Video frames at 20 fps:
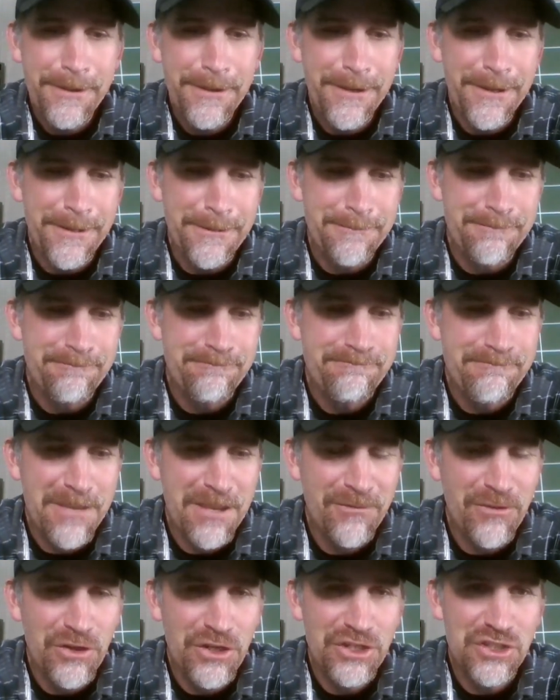Um,
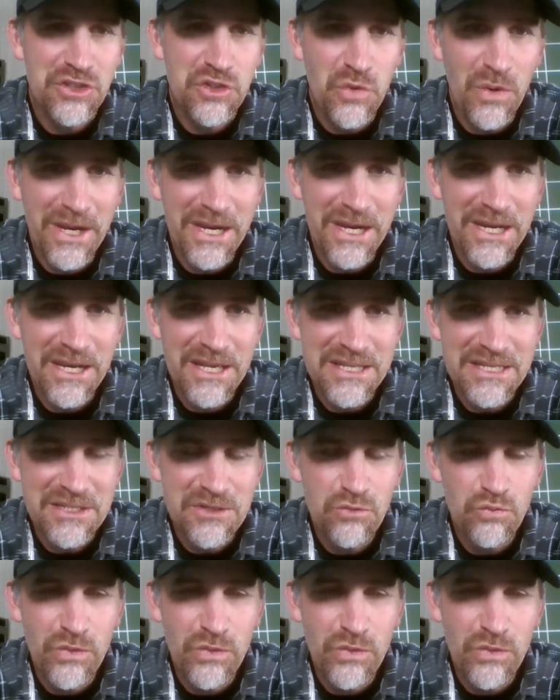if you're just joining us,